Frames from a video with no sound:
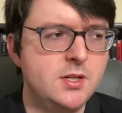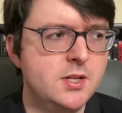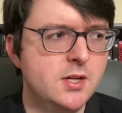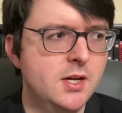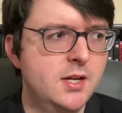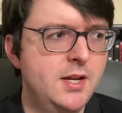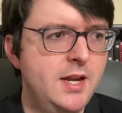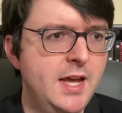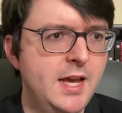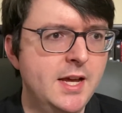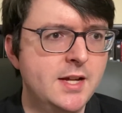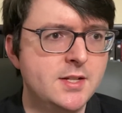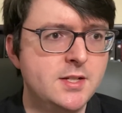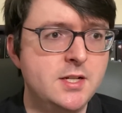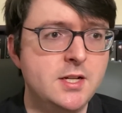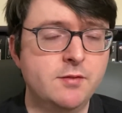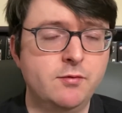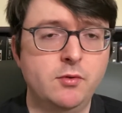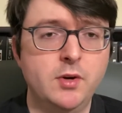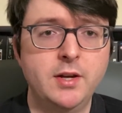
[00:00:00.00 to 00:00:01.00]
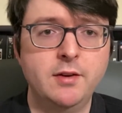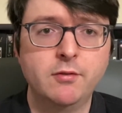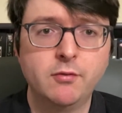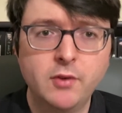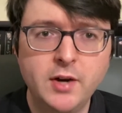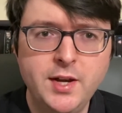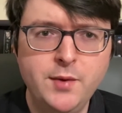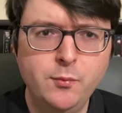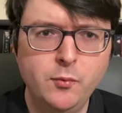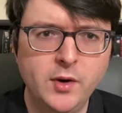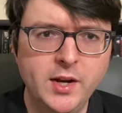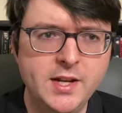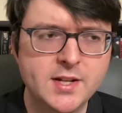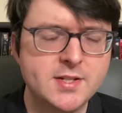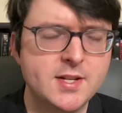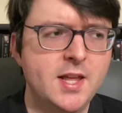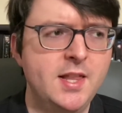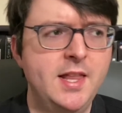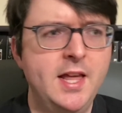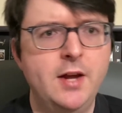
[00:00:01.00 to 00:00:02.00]
done at differing frame
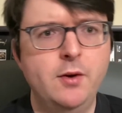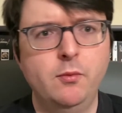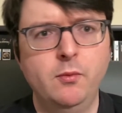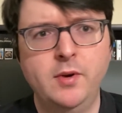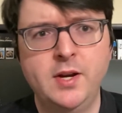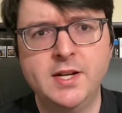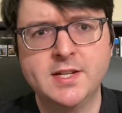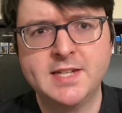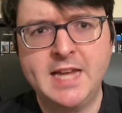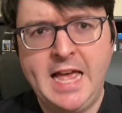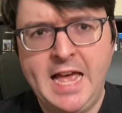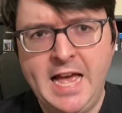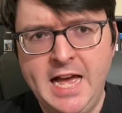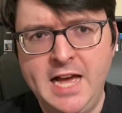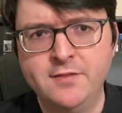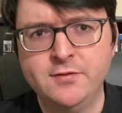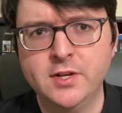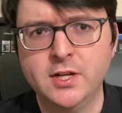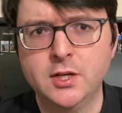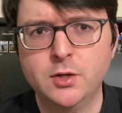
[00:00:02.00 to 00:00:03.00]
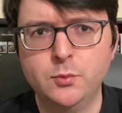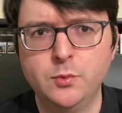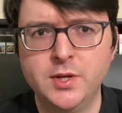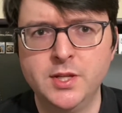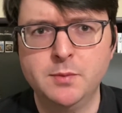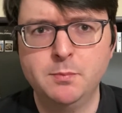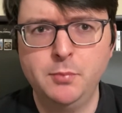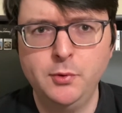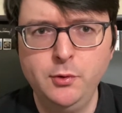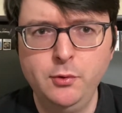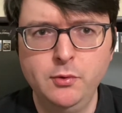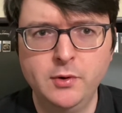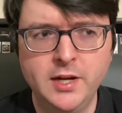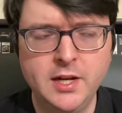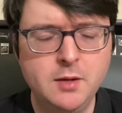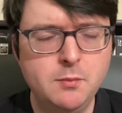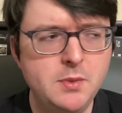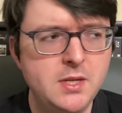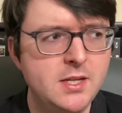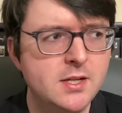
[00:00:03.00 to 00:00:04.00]
rates, and that wreaks havoc with Blu
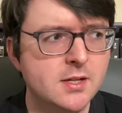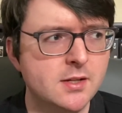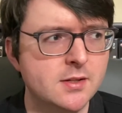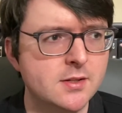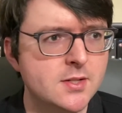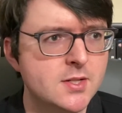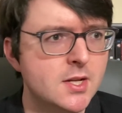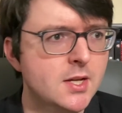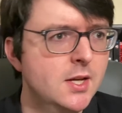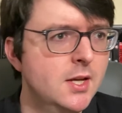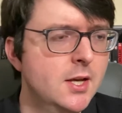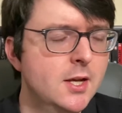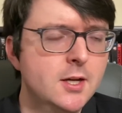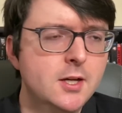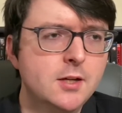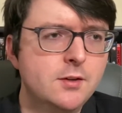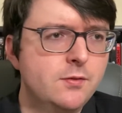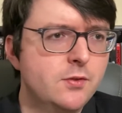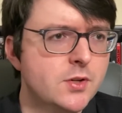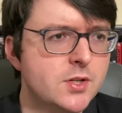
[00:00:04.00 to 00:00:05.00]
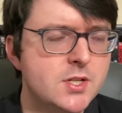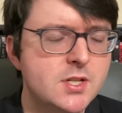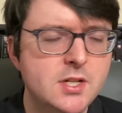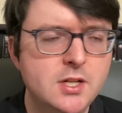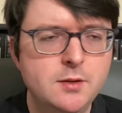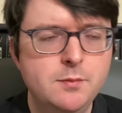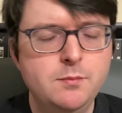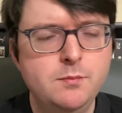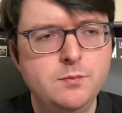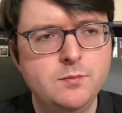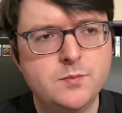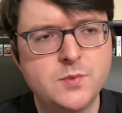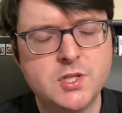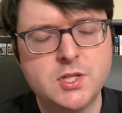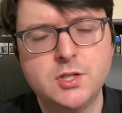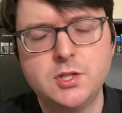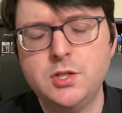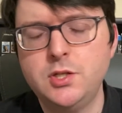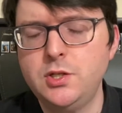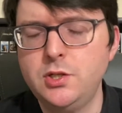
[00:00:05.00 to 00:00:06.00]
ray because for some
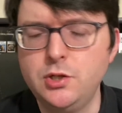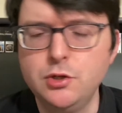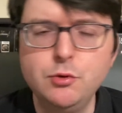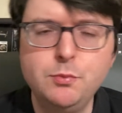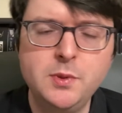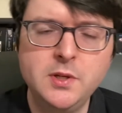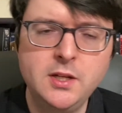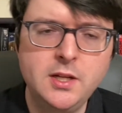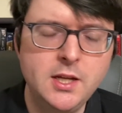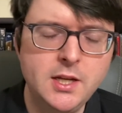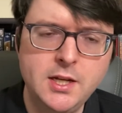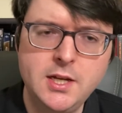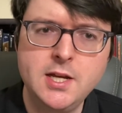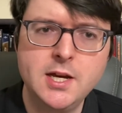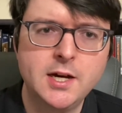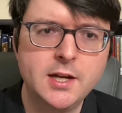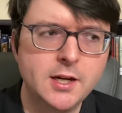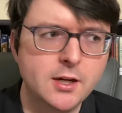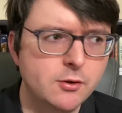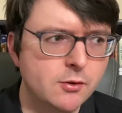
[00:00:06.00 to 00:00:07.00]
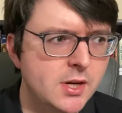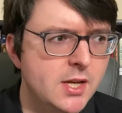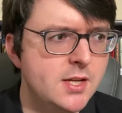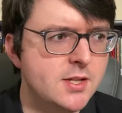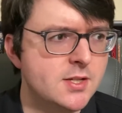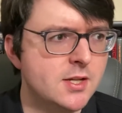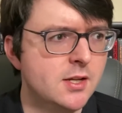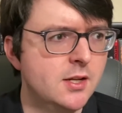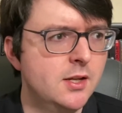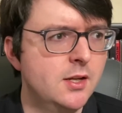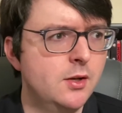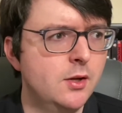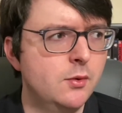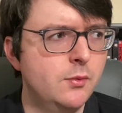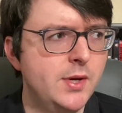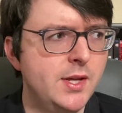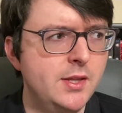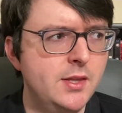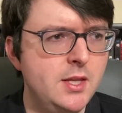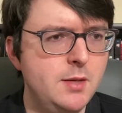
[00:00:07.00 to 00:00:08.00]
stupid, idiotic reason,
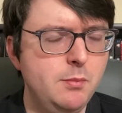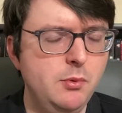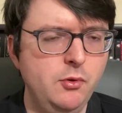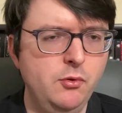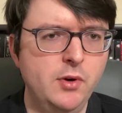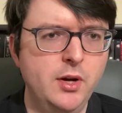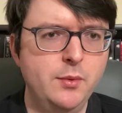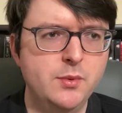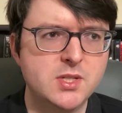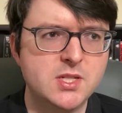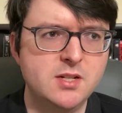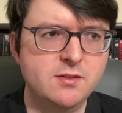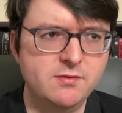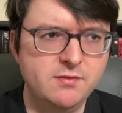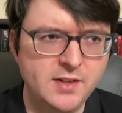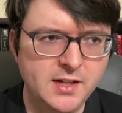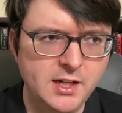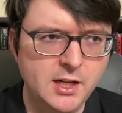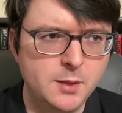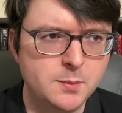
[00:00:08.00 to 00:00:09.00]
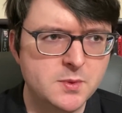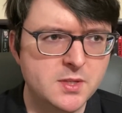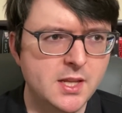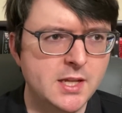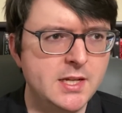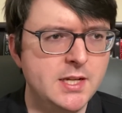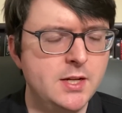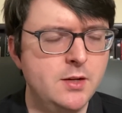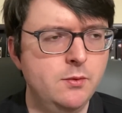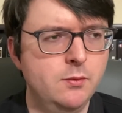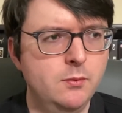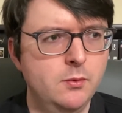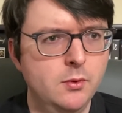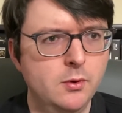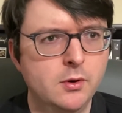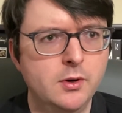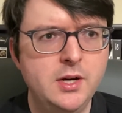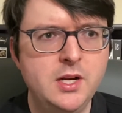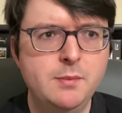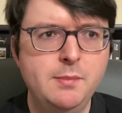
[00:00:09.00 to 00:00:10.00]
when the Blu ray was developed, they didn't
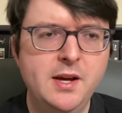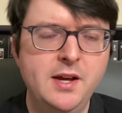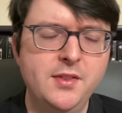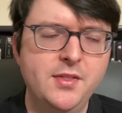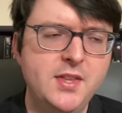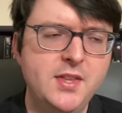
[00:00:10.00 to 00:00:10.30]
worry about